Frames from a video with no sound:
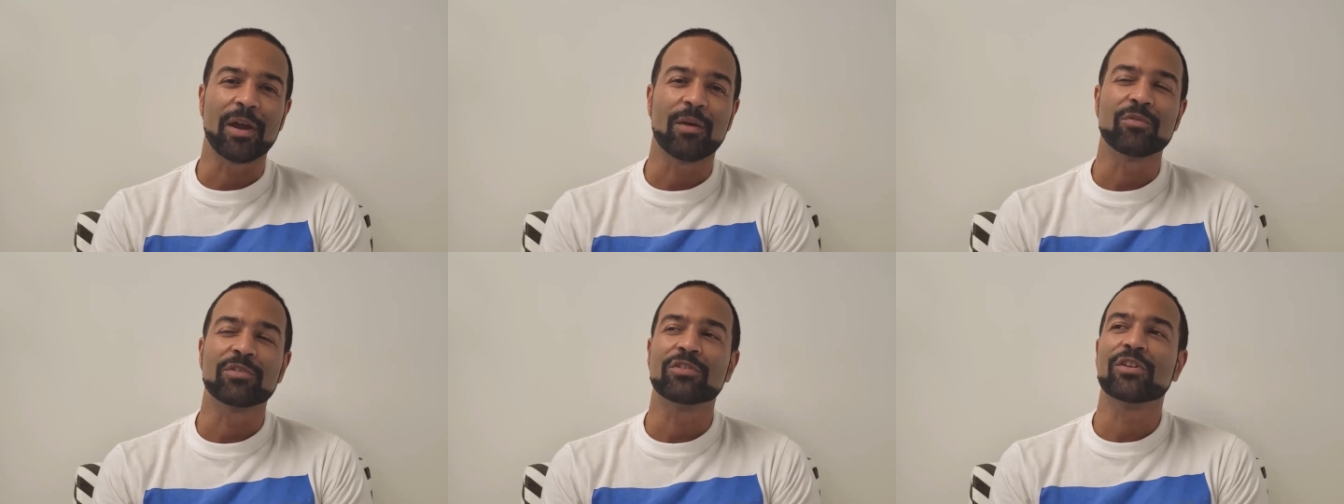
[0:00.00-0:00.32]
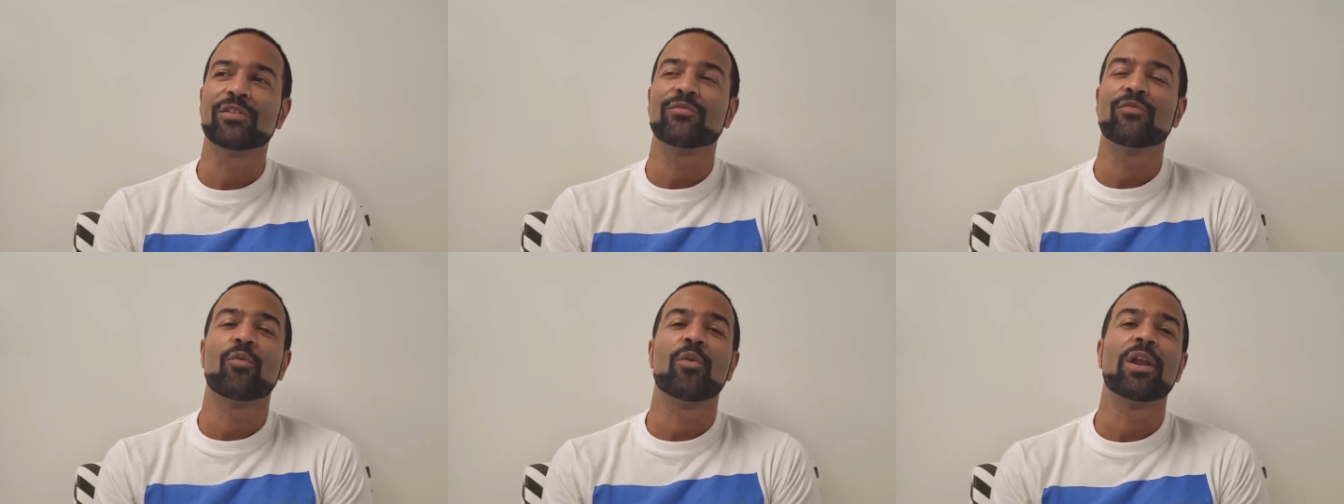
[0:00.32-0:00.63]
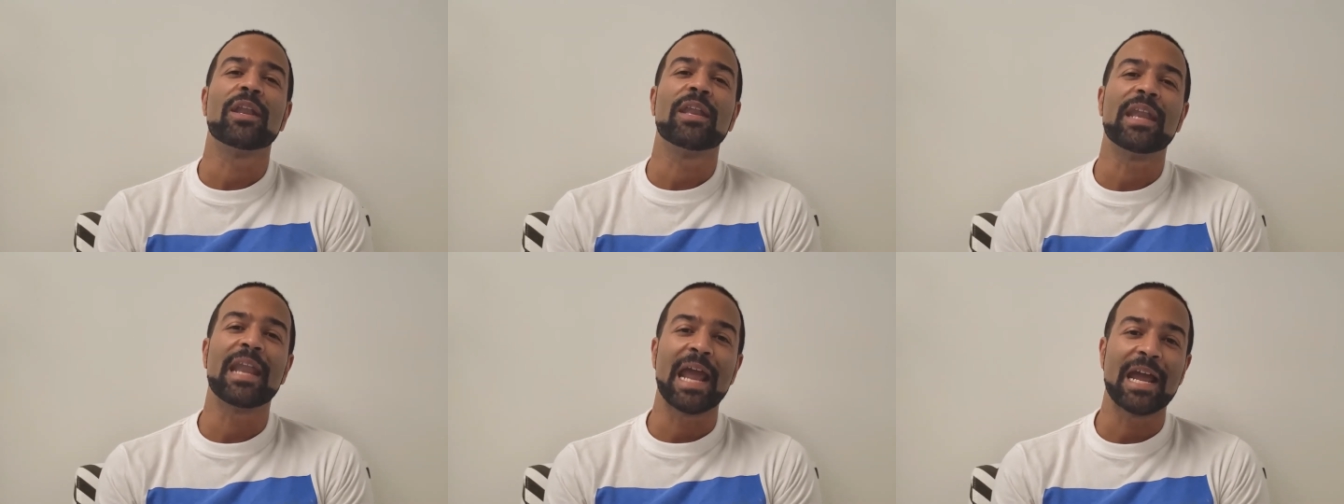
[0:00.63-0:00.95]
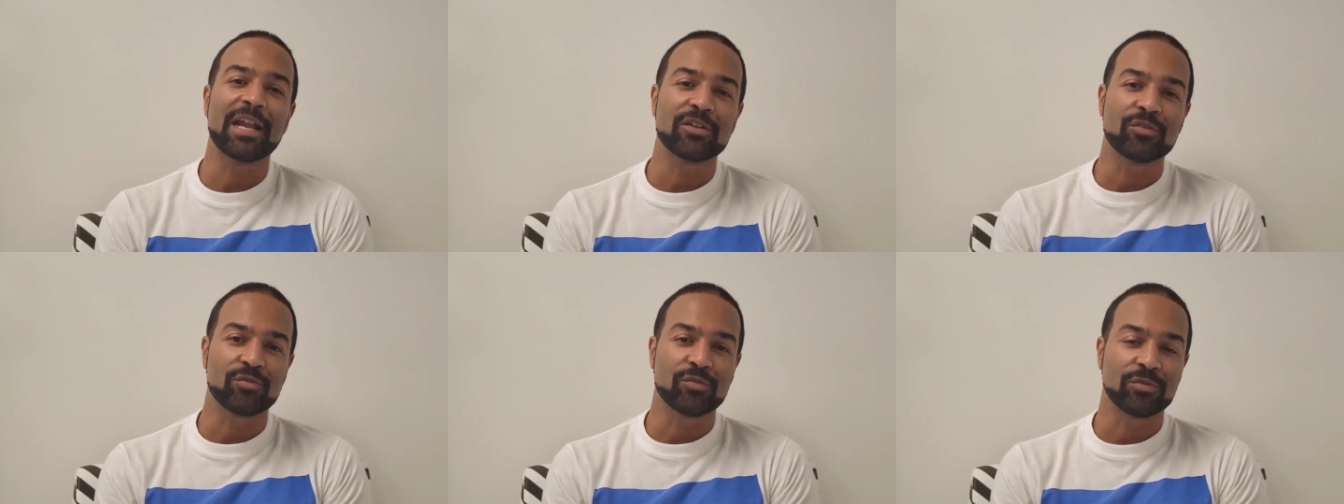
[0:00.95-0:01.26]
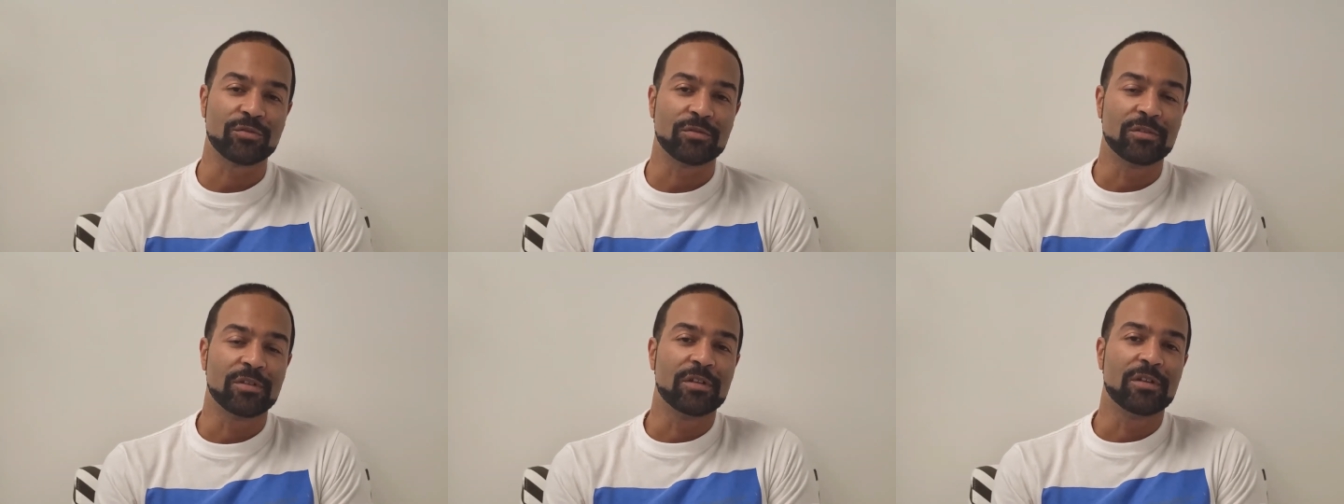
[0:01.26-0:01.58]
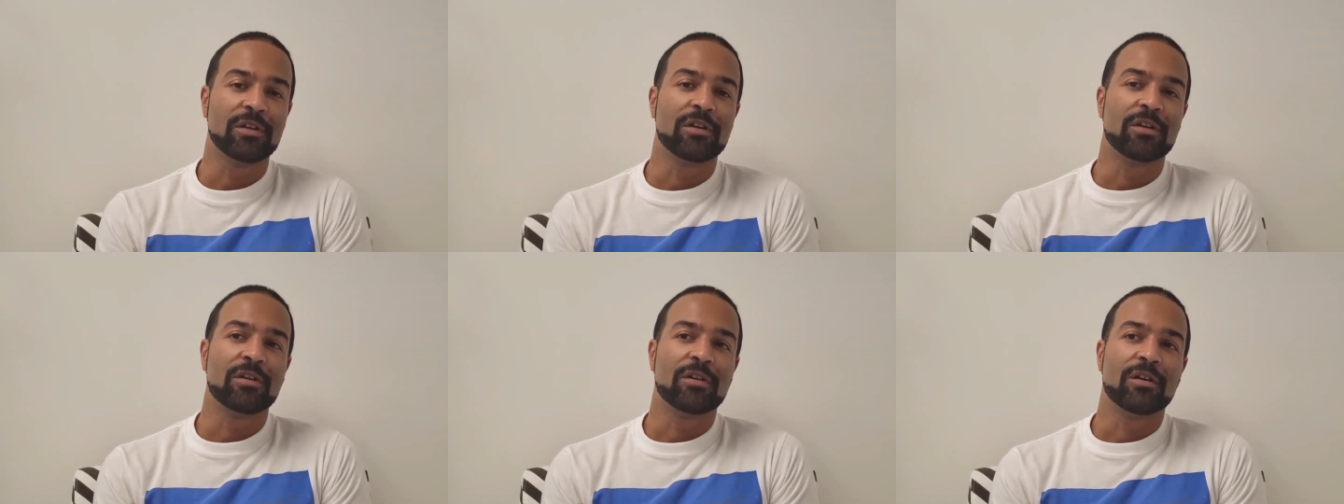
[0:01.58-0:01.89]
I was looking for a natural
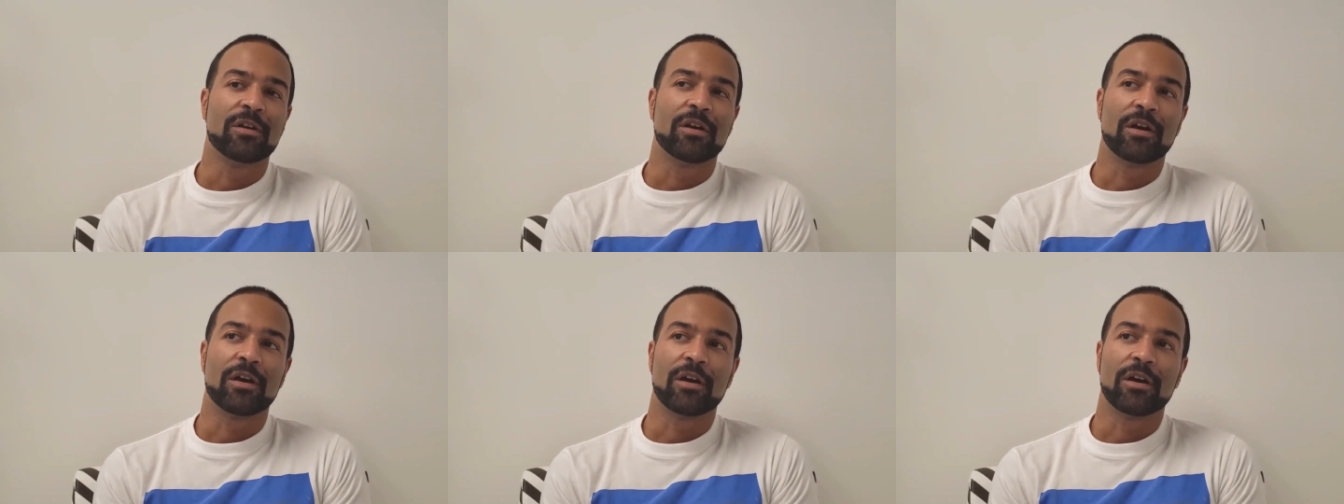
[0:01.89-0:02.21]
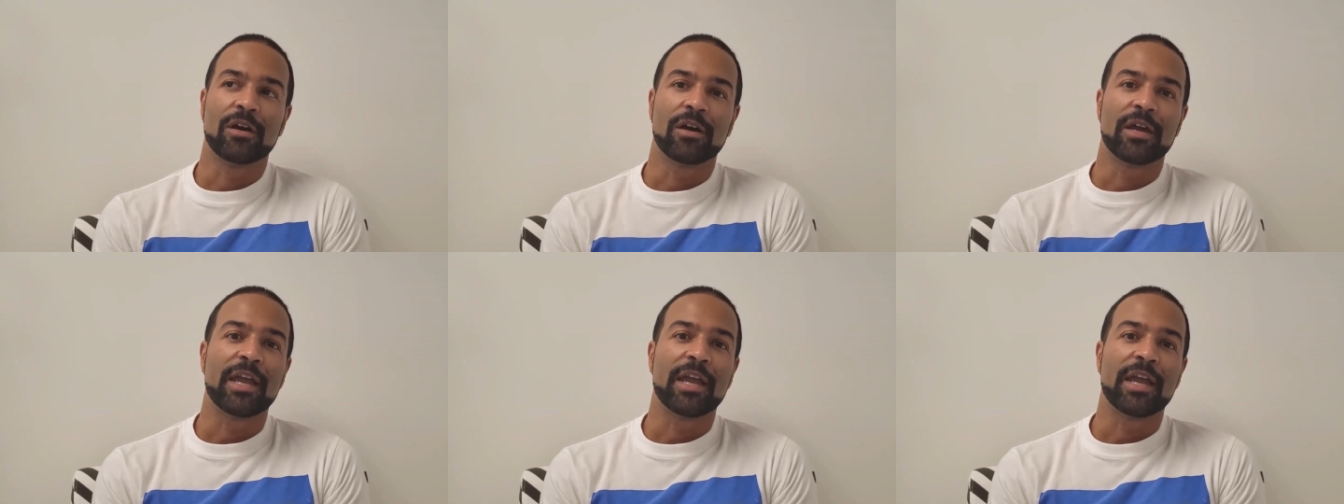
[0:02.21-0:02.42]
uh,